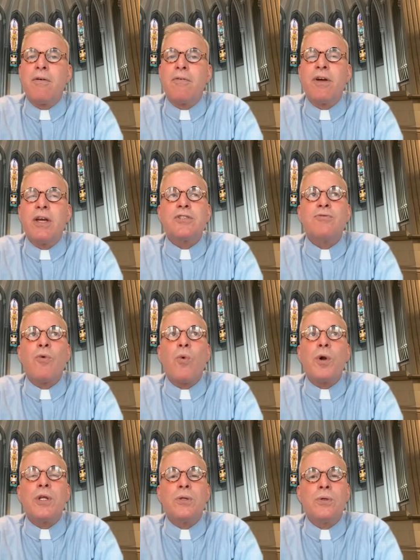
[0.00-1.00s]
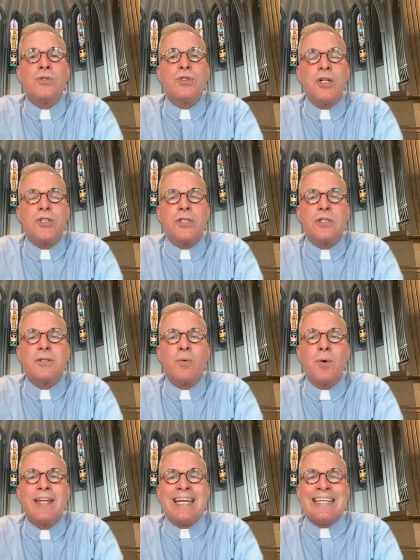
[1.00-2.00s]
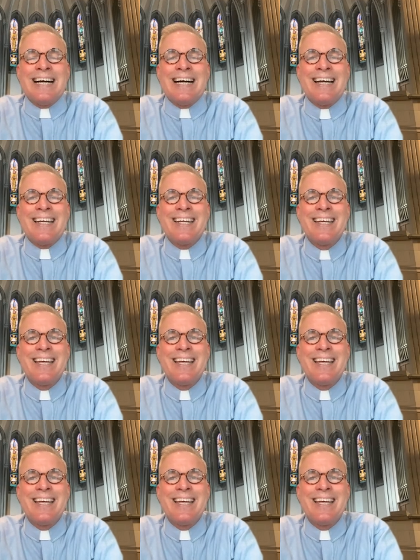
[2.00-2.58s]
face 42 judges when they died.